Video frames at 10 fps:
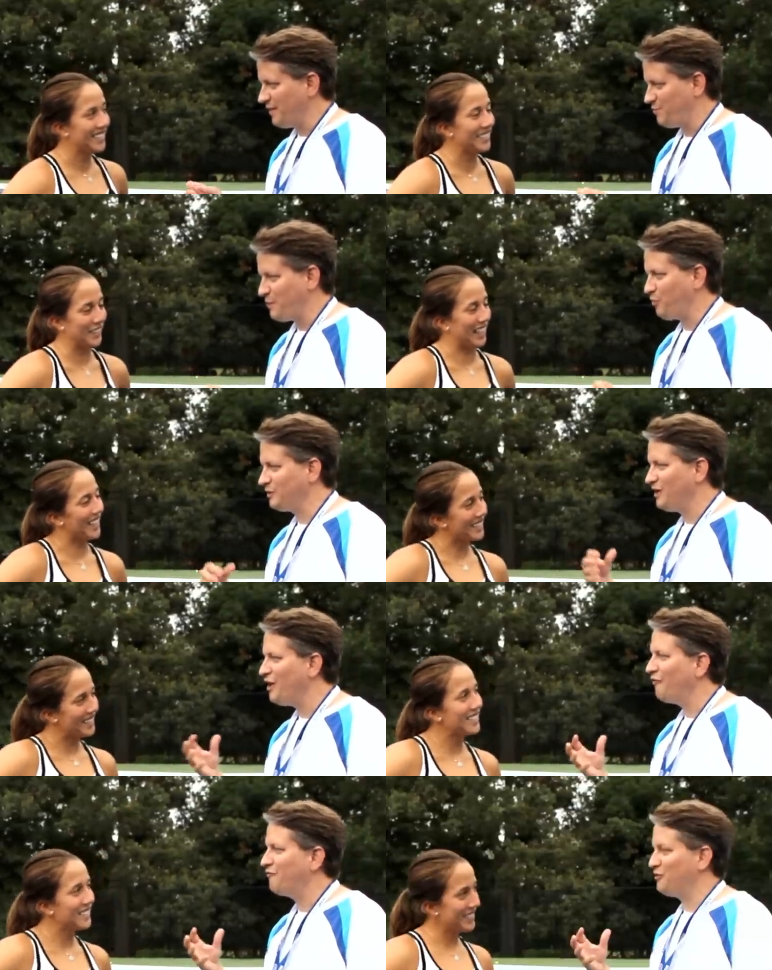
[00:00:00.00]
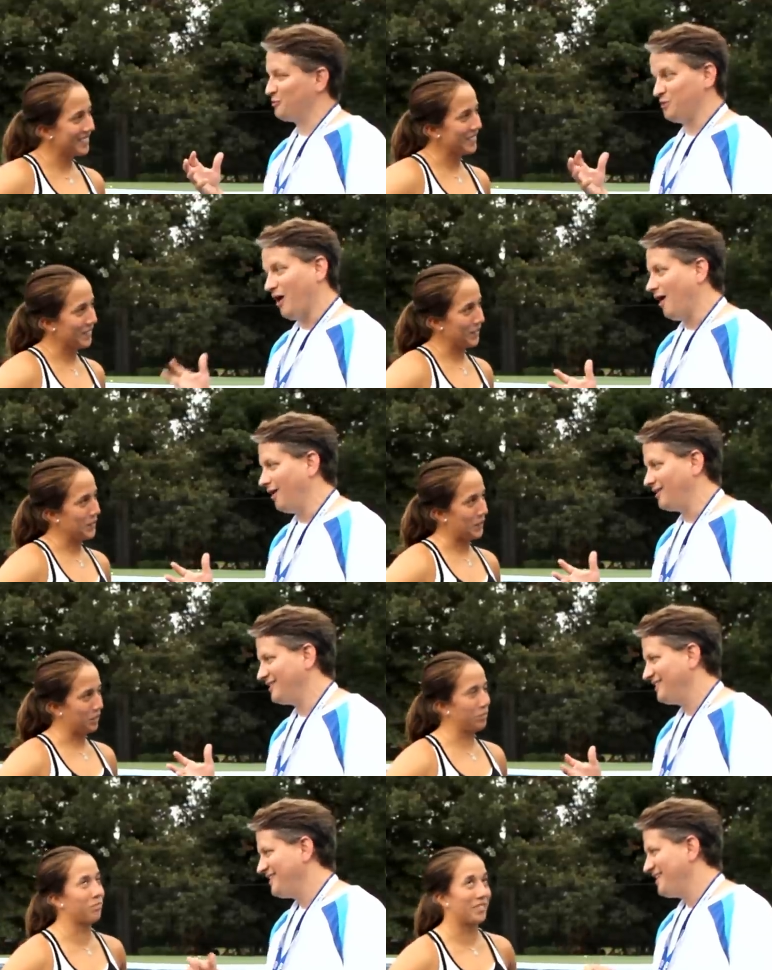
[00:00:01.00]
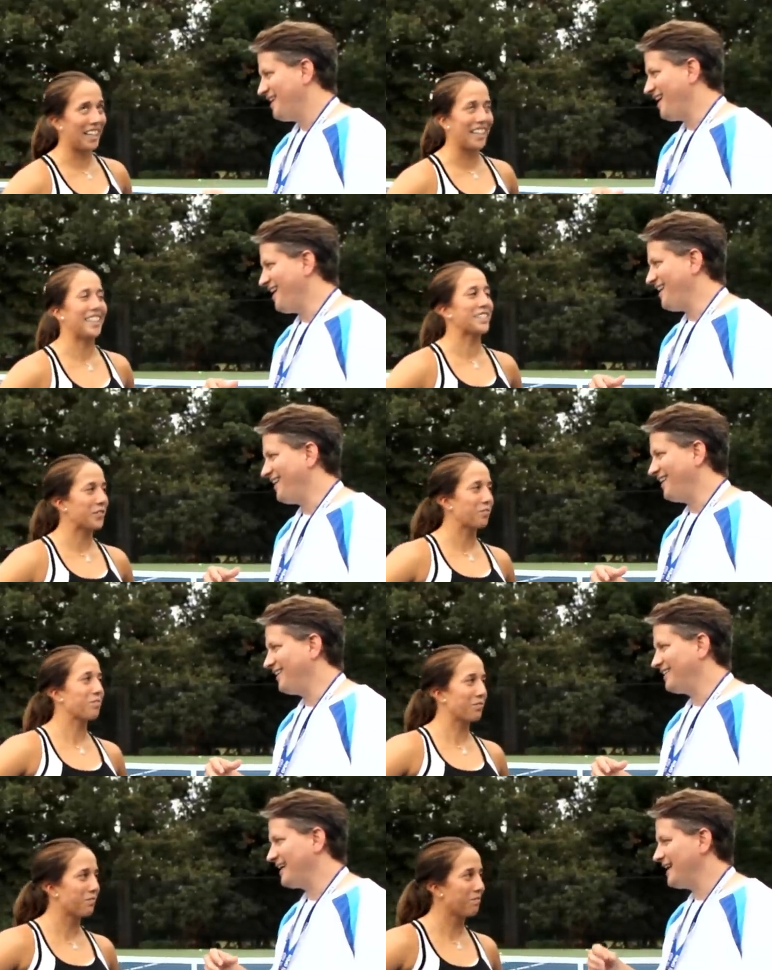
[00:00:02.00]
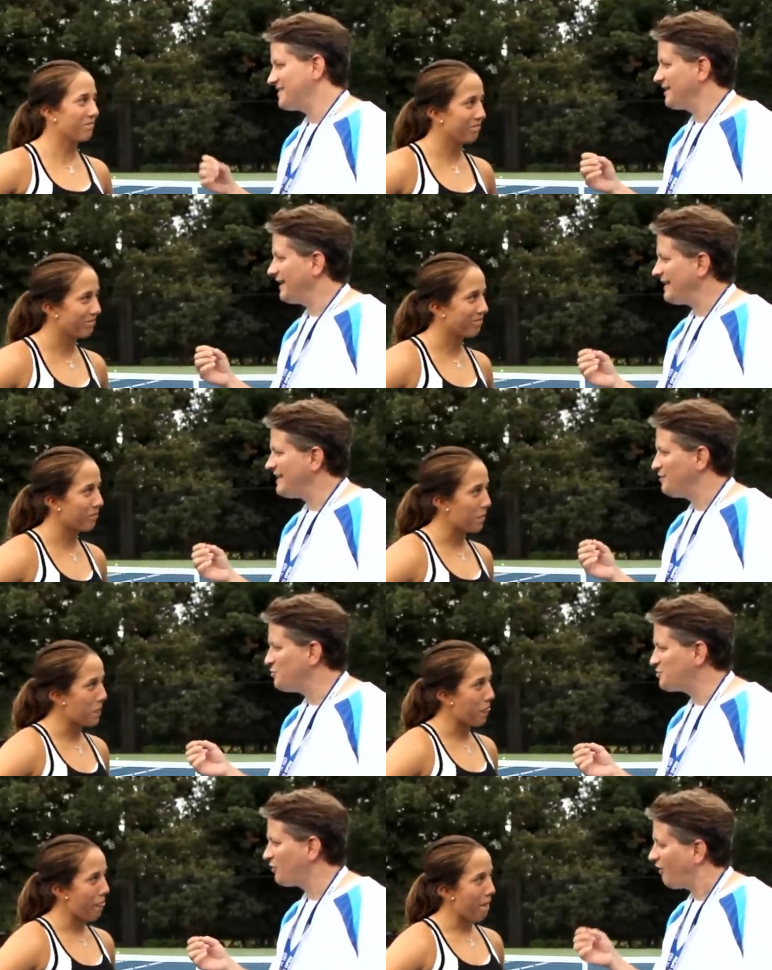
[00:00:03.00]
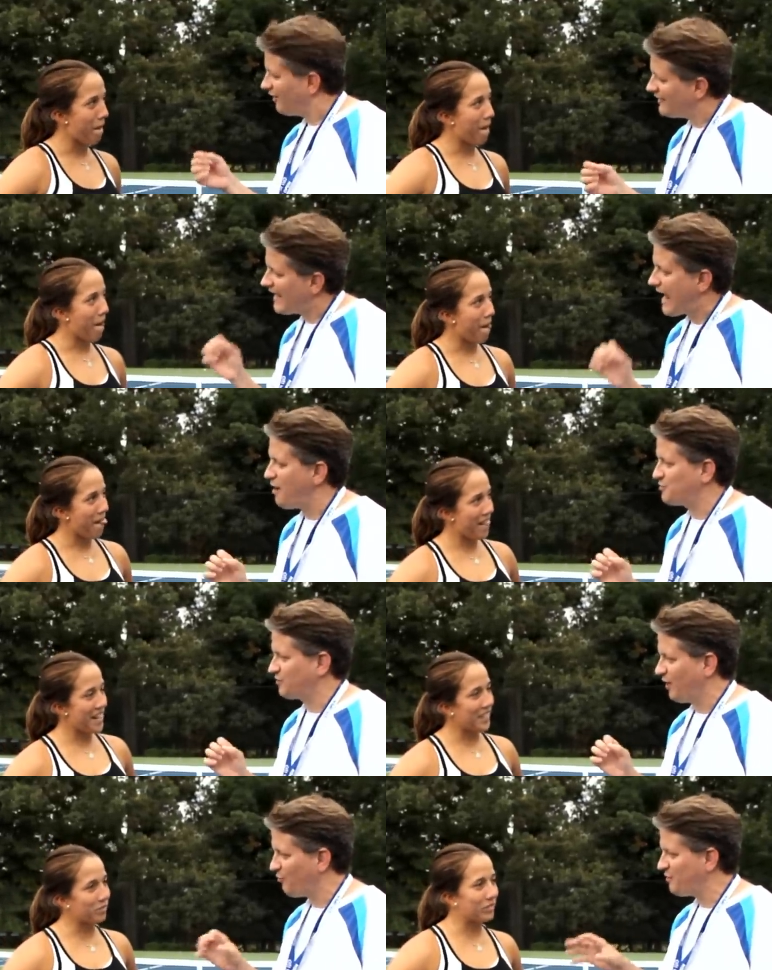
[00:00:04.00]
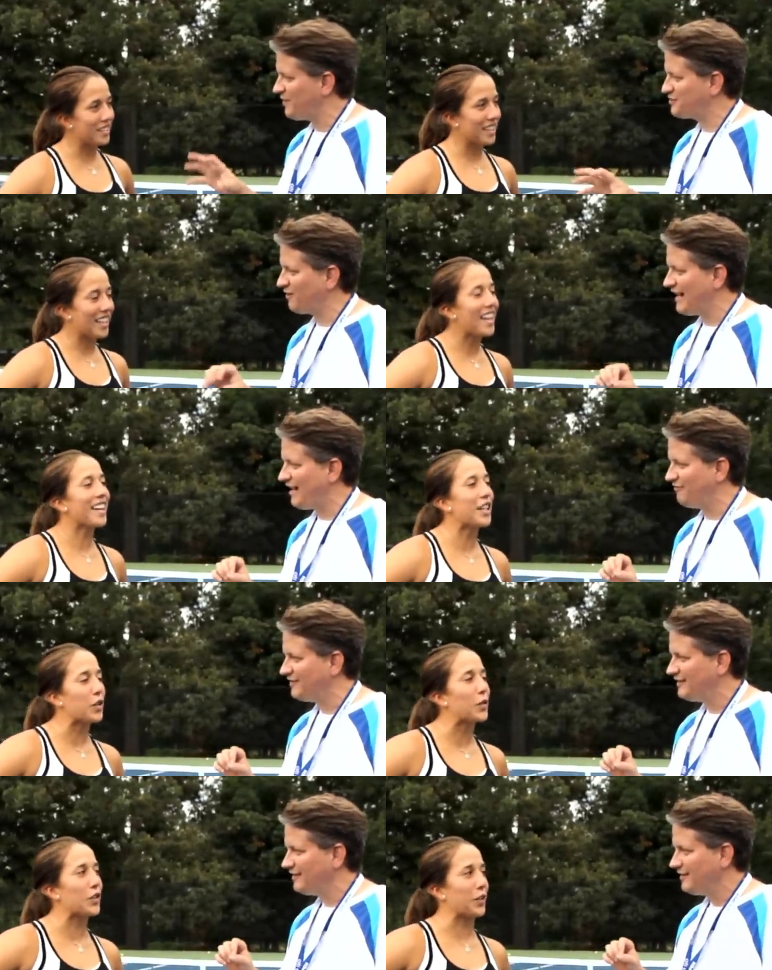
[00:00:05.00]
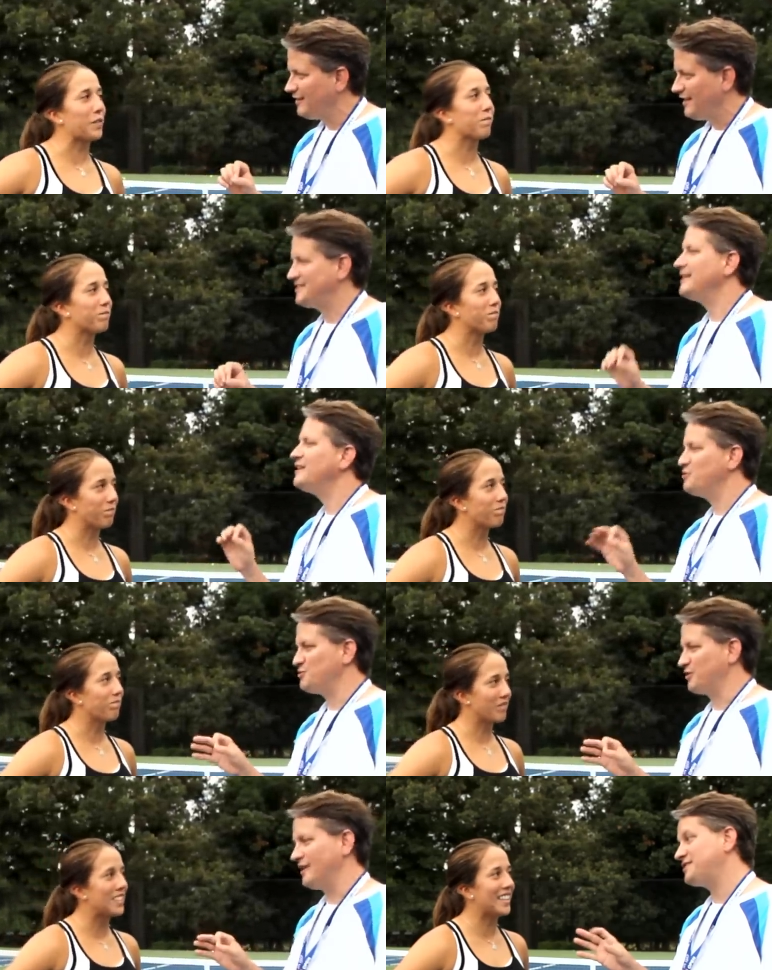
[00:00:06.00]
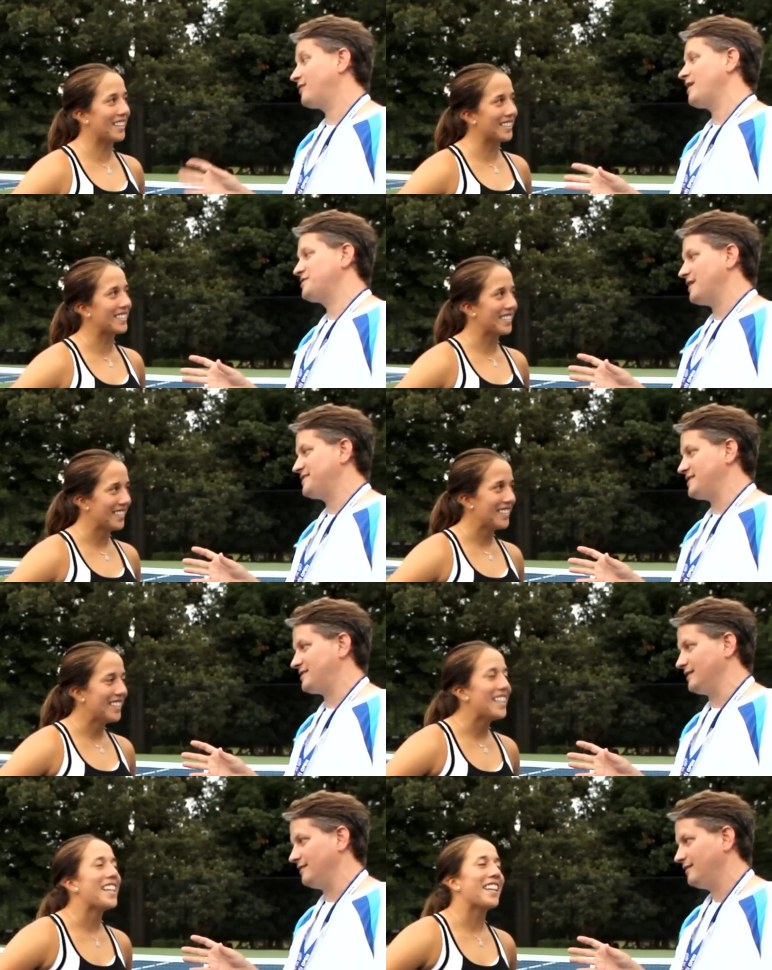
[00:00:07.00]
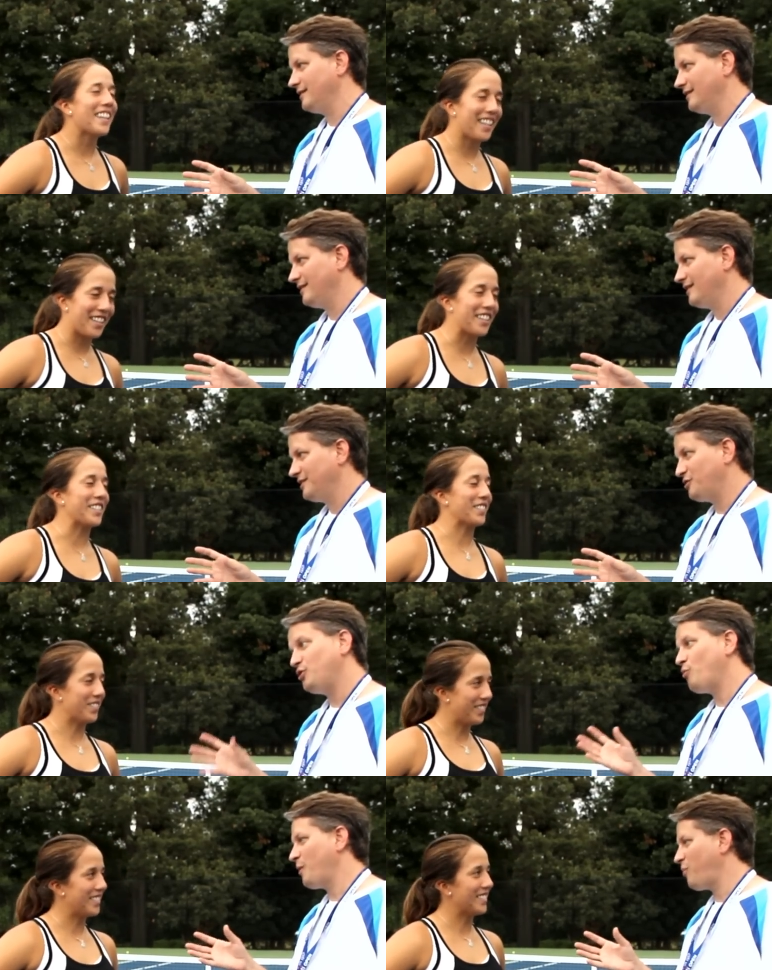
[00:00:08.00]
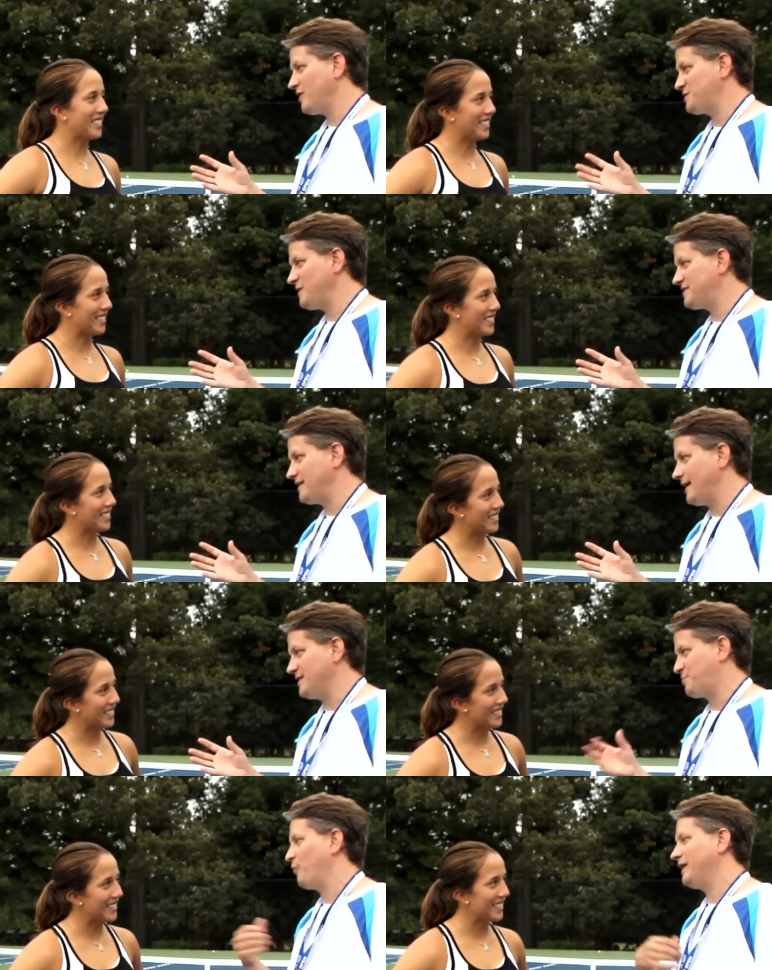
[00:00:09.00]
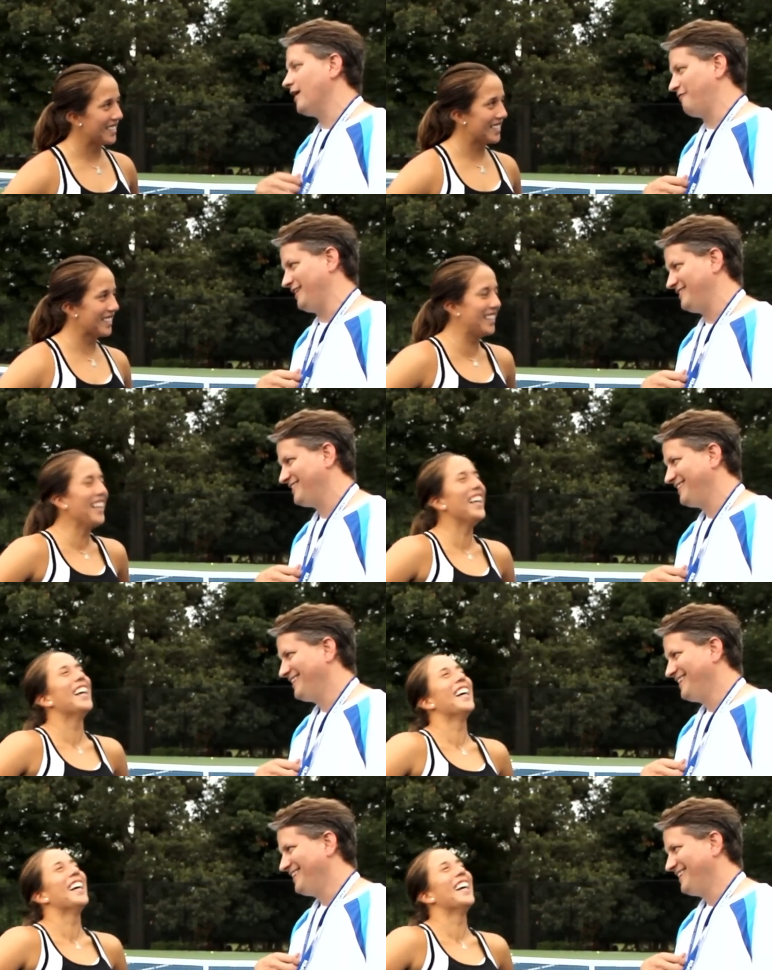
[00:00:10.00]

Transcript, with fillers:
Speaker 1: bit, people love your blog. Uh, and is it any Hooser or any Hauser? I want to make sure I have Any Hooser. It. It's any Hooser. That's a great transition. I don't know what part of speech that is, but we love it.